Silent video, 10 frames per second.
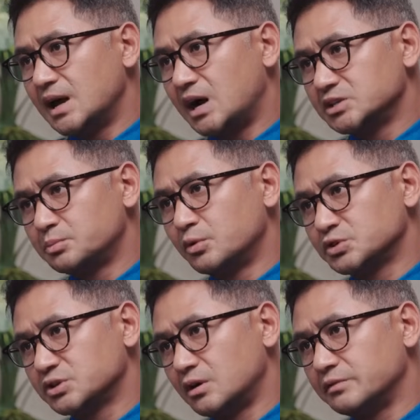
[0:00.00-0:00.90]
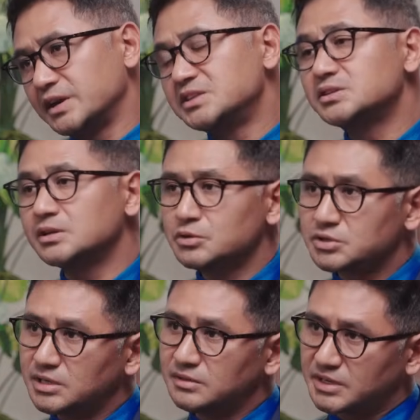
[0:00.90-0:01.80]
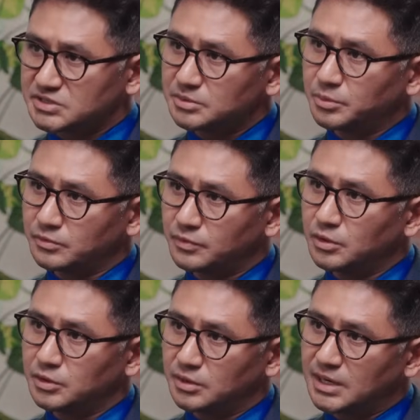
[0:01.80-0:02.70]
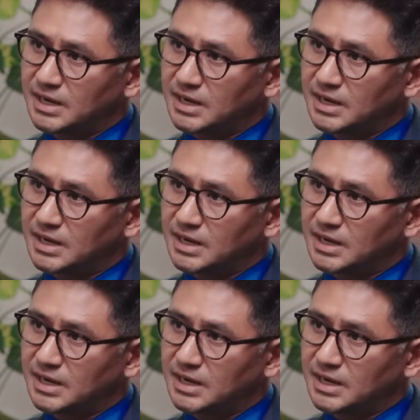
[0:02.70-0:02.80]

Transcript: large portion of institutional investor portfolio.